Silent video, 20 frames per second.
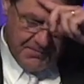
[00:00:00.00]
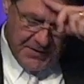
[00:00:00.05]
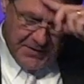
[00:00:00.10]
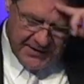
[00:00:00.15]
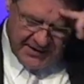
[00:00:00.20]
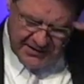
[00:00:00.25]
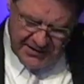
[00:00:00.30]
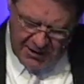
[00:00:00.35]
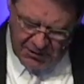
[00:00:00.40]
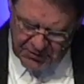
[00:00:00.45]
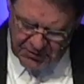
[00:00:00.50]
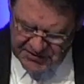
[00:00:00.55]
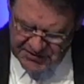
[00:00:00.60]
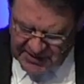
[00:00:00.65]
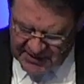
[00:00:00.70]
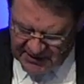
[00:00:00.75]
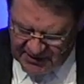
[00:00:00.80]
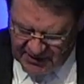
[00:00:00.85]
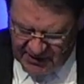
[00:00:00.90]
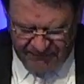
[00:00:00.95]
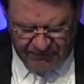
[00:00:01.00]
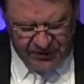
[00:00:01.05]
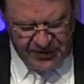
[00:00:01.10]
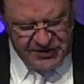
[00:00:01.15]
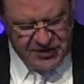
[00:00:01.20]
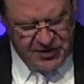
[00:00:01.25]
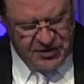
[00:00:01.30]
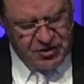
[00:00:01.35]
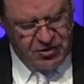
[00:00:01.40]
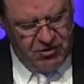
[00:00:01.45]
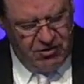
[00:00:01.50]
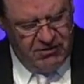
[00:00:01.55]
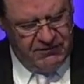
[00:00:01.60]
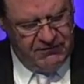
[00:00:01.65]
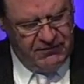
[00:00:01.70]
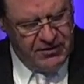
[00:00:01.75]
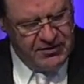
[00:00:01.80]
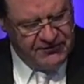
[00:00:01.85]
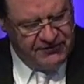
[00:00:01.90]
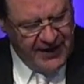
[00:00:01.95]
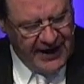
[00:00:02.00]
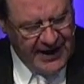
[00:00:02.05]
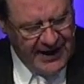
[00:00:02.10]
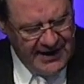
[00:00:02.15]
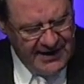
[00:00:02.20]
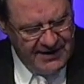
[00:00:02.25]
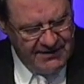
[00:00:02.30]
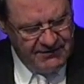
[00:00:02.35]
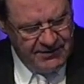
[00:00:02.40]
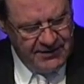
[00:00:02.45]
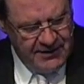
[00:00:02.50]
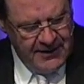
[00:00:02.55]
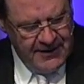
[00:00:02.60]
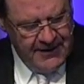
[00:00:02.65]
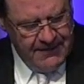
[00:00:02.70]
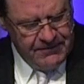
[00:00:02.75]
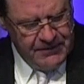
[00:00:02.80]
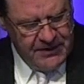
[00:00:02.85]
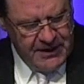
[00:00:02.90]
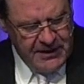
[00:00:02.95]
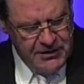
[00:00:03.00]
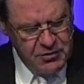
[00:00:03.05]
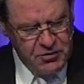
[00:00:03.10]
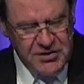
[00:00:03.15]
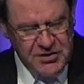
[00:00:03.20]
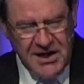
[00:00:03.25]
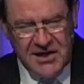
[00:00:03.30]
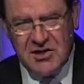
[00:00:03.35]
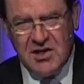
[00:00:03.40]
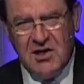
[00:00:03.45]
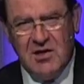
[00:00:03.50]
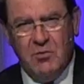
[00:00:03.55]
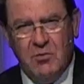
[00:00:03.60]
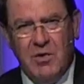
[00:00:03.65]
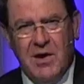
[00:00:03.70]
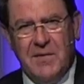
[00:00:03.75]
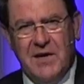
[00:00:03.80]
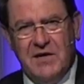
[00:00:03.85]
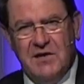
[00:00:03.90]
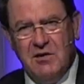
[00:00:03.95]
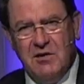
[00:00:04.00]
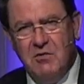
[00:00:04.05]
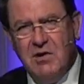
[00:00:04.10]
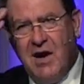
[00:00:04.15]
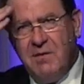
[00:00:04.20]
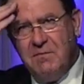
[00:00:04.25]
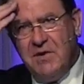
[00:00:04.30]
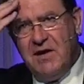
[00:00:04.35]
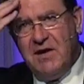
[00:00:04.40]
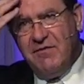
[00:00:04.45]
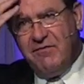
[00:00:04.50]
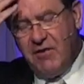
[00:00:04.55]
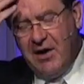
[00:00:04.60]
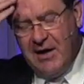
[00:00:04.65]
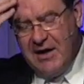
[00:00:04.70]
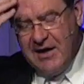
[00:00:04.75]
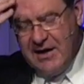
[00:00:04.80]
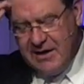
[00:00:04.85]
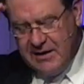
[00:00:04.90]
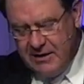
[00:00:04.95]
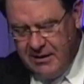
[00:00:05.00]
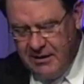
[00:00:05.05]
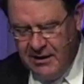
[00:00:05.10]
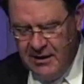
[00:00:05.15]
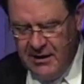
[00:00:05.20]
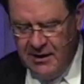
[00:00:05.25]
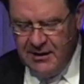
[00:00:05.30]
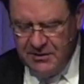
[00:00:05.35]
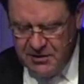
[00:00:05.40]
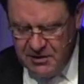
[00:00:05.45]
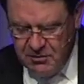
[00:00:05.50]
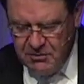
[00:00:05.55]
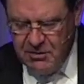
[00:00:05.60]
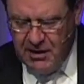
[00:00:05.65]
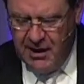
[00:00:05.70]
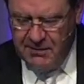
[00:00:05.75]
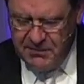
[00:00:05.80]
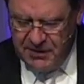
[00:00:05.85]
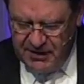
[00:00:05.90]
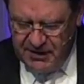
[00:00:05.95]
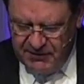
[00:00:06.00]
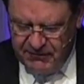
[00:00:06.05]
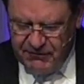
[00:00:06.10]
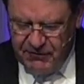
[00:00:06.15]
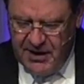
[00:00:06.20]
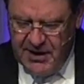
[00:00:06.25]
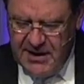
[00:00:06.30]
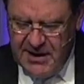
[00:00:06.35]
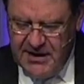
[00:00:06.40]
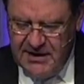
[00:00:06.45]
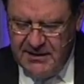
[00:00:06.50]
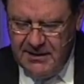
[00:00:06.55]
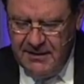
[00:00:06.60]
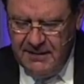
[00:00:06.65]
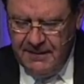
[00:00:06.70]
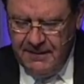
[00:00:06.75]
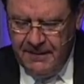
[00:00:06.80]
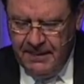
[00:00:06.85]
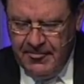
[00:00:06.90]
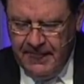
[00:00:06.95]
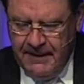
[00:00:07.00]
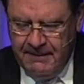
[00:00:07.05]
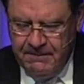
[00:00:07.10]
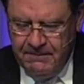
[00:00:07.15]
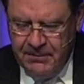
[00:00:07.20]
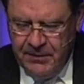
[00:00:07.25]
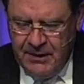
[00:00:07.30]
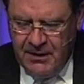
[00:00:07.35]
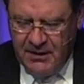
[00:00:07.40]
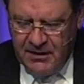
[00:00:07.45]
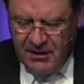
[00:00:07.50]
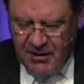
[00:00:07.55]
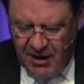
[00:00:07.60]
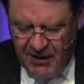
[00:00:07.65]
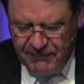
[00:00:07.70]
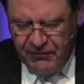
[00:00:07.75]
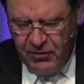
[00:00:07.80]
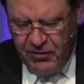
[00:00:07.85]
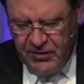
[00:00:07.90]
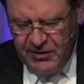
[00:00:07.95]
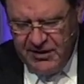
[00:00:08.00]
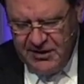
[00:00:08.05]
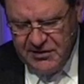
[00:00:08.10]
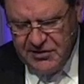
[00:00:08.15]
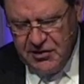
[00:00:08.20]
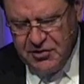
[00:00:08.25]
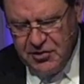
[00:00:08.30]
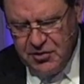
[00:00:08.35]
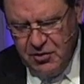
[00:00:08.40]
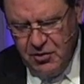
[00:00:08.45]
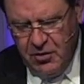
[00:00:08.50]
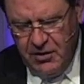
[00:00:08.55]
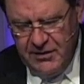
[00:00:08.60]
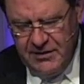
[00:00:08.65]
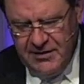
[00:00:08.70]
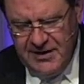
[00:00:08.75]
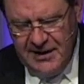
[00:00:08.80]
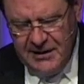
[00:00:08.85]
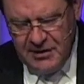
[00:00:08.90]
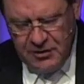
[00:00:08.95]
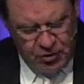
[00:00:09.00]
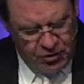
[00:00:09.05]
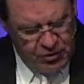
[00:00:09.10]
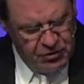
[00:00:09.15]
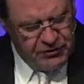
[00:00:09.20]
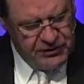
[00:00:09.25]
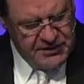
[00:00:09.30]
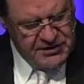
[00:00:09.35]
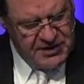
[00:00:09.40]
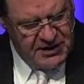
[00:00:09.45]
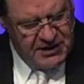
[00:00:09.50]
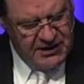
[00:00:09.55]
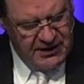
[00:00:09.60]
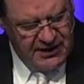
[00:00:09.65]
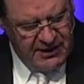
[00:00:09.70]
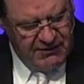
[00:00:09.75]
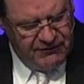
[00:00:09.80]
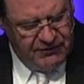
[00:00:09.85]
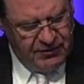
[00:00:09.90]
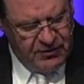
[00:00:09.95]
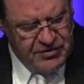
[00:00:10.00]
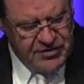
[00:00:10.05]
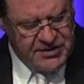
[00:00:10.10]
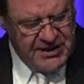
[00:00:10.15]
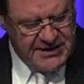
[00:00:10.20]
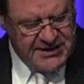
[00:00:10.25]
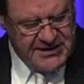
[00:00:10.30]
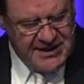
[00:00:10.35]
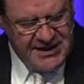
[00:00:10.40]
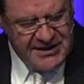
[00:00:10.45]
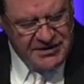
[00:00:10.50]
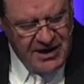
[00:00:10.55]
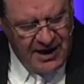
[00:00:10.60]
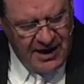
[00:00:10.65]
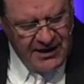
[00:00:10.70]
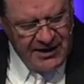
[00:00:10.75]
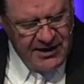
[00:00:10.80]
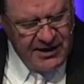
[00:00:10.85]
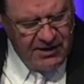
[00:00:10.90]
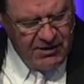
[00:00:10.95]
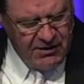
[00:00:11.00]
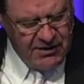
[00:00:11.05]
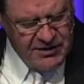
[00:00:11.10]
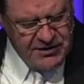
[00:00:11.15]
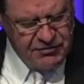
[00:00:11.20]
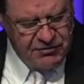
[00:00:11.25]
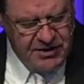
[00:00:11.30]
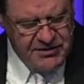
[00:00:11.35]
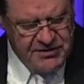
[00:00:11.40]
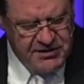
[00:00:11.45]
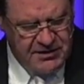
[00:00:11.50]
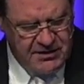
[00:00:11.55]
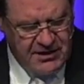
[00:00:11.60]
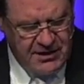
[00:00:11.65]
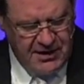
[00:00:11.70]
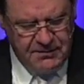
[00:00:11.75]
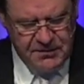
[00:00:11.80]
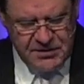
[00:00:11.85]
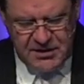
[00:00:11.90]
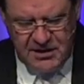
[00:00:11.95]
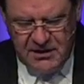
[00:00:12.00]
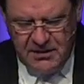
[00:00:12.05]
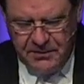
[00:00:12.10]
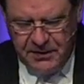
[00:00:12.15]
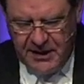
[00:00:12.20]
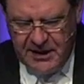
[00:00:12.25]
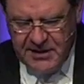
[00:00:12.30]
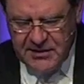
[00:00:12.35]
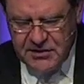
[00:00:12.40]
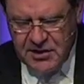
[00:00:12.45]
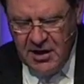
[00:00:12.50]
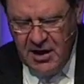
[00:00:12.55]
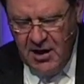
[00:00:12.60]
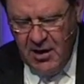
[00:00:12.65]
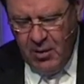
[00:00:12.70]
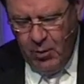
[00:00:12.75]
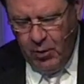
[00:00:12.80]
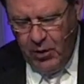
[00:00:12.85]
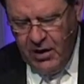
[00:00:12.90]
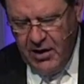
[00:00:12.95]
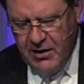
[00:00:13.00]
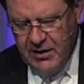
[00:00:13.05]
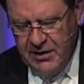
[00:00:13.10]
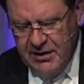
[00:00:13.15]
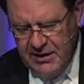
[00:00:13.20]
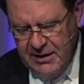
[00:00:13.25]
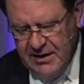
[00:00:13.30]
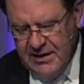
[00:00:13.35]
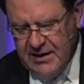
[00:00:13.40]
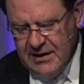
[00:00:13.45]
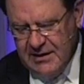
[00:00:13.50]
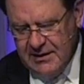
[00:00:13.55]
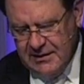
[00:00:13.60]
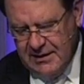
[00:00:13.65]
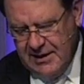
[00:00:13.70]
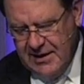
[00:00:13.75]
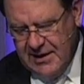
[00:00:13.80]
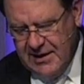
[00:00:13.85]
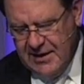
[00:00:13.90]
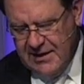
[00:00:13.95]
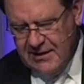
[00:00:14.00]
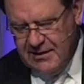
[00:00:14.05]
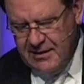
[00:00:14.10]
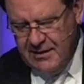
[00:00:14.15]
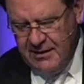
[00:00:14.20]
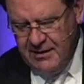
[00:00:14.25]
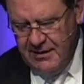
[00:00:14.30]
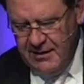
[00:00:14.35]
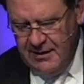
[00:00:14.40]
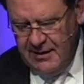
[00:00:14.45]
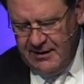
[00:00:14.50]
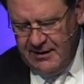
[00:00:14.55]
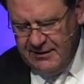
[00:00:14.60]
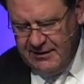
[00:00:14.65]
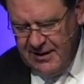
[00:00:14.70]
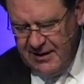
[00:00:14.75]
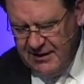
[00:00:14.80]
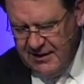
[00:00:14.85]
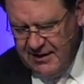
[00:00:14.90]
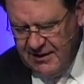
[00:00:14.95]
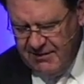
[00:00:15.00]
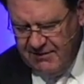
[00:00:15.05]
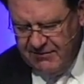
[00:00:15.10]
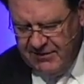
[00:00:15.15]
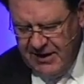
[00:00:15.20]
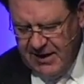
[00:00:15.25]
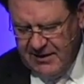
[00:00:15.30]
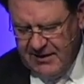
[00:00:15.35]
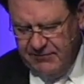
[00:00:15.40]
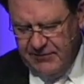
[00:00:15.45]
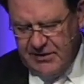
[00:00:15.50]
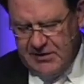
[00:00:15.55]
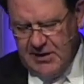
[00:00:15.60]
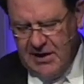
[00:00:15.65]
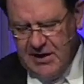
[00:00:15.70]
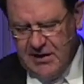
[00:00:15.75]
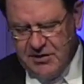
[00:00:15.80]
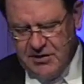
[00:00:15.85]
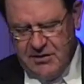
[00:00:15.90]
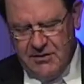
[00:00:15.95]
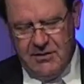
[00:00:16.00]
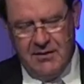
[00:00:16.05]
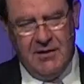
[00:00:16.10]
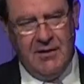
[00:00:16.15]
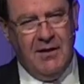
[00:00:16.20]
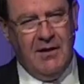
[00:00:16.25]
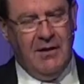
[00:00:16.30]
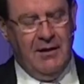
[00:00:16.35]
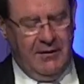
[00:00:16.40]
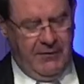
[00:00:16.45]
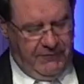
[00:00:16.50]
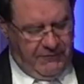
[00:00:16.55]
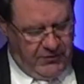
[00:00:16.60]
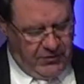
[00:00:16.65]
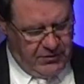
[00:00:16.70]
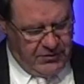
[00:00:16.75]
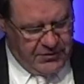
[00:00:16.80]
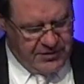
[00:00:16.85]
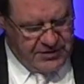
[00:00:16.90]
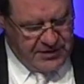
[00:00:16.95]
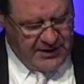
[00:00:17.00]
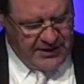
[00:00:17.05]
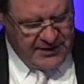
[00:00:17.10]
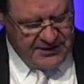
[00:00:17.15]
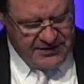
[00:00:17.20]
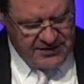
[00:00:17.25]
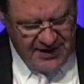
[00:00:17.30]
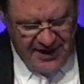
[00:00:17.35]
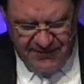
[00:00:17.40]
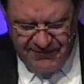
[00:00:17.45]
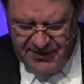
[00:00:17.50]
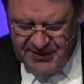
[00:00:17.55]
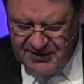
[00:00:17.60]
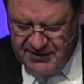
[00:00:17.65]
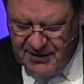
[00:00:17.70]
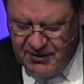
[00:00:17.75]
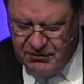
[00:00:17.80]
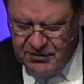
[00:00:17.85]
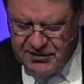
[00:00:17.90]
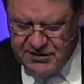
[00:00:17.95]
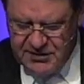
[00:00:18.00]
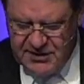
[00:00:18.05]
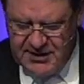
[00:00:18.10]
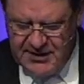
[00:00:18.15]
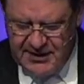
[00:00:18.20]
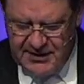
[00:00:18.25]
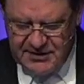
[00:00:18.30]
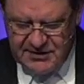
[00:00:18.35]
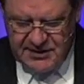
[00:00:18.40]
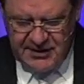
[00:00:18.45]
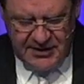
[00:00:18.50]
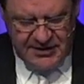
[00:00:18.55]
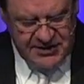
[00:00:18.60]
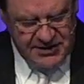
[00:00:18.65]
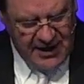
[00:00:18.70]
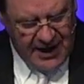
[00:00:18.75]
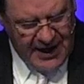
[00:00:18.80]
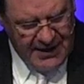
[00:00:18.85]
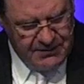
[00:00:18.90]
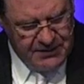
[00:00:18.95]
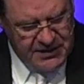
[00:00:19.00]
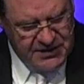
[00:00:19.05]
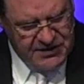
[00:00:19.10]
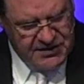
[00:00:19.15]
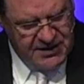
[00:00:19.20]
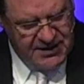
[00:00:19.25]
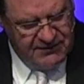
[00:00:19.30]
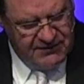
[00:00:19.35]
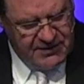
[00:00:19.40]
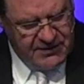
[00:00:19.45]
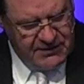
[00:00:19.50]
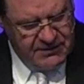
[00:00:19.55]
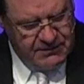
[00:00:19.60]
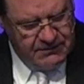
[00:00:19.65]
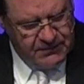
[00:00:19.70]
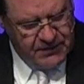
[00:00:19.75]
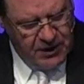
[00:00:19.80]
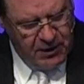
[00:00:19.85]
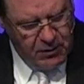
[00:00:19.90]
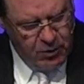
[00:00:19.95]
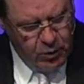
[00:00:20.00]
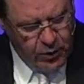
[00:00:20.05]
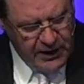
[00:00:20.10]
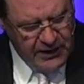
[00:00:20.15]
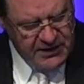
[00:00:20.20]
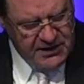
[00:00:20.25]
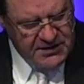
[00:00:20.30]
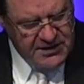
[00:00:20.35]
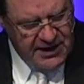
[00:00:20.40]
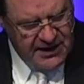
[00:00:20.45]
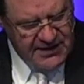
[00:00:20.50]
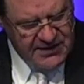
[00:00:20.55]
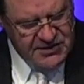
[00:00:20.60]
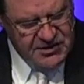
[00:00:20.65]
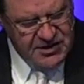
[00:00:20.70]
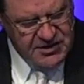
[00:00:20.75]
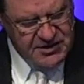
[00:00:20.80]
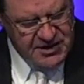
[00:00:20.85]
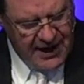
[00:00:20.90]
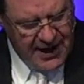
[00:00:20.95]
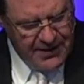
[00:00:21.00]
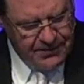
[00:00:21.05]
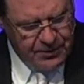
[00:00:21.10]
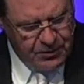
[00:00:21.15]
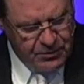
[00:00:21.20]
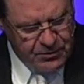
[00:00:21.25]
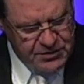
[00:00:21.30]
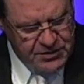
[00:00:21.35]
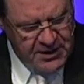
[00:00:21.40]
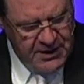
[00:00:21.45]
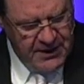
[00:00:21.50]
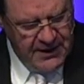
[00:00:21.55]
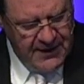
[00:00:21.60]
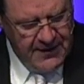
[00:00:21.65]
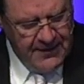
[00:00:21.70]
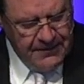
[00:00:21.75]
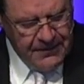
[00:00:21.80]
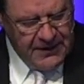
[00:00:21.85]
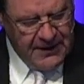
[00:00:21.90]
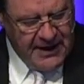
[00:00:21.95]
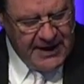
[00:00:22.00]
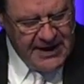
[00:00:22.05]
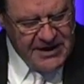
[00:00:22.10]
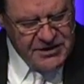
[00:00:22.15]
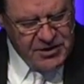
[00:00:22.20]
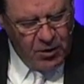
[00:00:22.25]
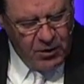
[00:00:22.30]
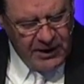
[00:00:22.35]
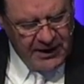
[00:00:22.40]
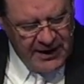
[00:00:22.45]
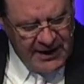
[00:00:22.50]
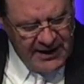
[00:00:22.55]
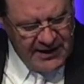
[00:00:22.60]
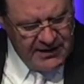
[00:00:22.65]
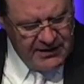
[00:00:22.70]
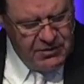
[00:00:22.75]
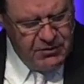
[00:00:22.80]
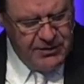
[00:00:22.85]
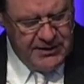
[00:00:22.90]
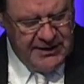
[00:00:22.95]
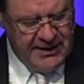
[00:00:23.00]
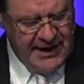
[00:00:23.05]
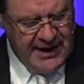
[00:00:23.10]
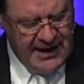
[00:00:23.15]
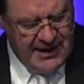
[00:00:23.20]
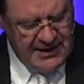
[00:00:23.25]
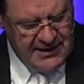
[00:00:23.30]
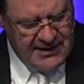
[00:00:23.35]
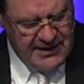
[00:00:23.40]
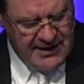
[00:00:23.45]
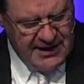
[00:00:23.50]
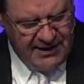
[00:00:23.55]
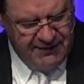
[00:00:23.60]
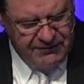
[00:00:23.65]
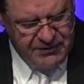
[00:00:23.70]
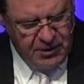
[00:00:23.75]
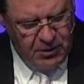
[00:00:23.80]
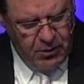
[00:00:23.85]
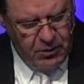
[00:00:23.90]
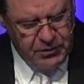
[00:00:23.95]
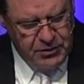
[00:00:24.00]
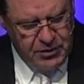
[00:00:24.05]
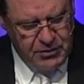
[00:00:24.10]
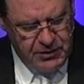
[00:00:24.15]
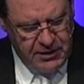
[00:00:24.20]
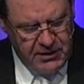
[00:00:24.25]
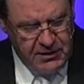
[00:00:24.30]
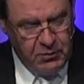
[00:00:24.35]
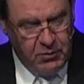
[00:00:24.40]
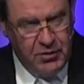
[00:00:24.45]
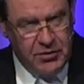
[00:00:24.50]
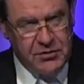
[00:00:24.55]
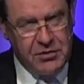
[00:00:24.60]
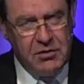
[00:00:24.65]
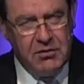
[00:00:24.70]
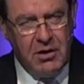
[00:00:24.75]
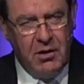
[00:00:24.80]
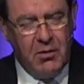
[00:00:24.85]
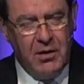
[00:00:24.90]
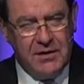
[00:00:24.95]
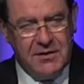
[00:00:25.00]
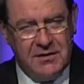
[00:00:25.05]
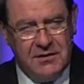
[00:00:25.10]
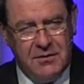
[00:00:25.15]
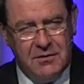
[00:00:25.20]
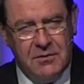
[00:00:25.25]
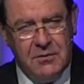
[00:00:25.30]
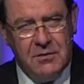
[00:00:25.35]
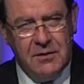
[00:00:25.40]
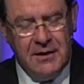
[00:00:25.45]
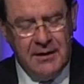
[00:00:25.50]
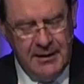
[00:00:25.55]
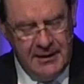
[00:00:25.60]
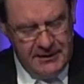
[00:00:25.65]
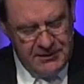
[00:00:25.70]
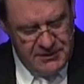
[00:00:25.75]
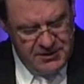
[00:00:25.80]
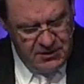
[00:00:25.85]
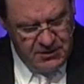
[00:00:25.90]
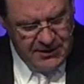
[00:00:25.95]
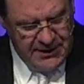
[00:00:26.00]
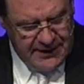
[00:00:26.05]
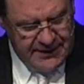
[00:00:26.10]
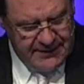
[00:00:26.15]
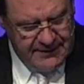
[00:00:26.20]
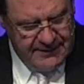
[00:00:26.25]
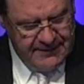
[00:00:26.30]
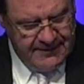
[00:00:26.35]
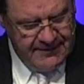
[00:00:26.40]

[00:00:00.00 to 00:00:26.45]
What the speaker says: But then notice that comfort is assured, verse 5. The angel says to the women, do not be afraid. Do not be afraid. Comfort is assured. Then the truth is declared, verse 6. He's not here. He's risen. Come see the place where he laid. They give that invitation. Verse 7, notice this, the assignment is given. Go quickly, tell his disciples. He's going ahead of you into Galilee, I've told you. In other words, you know what to do. Do it.